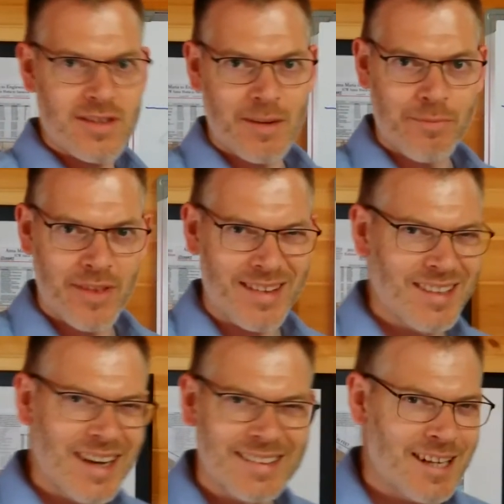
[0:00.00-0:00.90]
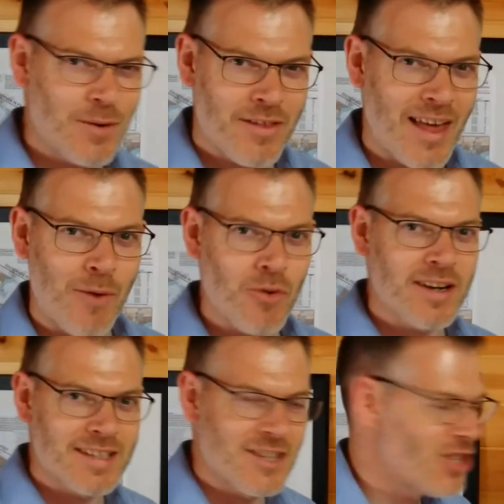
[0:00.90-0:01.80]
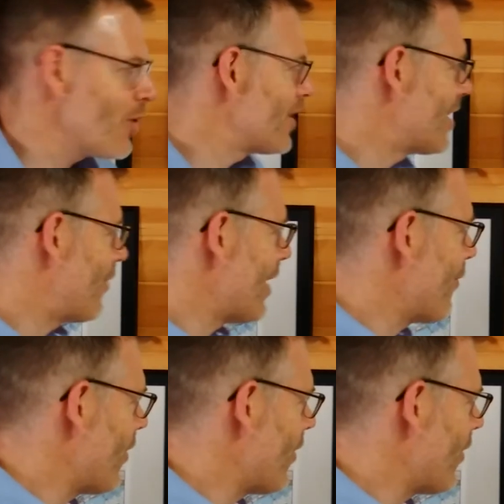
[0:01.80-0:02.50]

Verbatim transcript: something. I don't know whether that works intuitively for